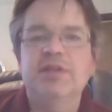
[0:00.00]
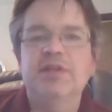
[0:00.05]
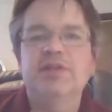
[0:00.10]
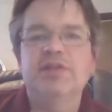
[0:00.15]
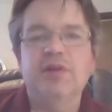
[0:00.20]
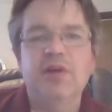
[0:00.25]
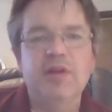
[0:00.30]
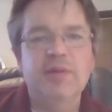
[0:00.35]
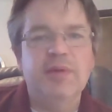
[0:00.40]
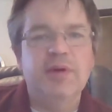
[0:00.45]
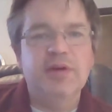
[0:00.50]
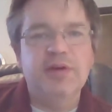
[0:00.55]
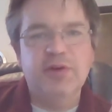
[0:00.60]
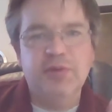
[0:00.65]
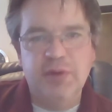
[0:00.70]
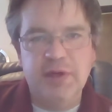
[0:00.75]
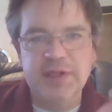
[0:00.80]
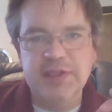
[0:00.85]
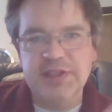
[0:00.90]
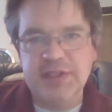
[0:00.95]
It's all about
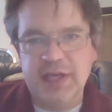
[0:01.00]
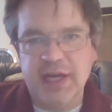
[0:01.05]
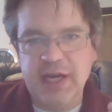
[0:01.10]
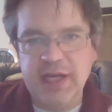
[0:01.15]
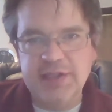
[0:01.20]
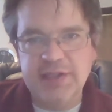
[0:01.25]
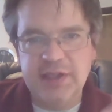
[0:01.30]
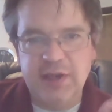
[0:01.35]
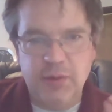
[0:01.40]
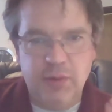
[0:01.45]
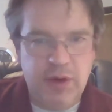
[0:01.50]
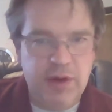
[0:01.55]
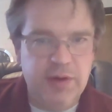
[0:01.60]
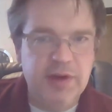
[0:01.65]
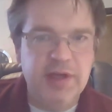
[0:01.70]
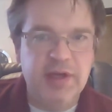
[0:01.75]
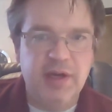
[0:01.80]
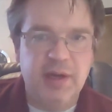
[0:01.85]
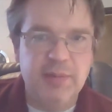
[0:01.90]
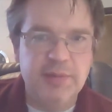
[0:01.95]
criticizing where
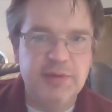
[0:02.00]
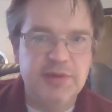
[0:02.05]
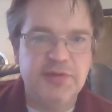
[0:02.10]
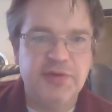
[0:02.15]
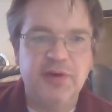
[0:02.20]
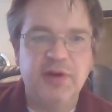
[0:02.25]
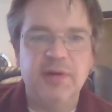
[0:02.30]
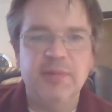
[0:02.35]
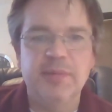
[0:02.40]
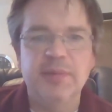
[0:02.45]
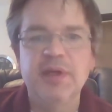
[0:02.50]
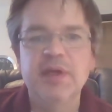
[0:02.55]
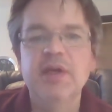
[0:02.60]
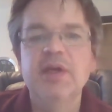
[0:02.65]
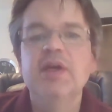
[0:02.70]
he comes from,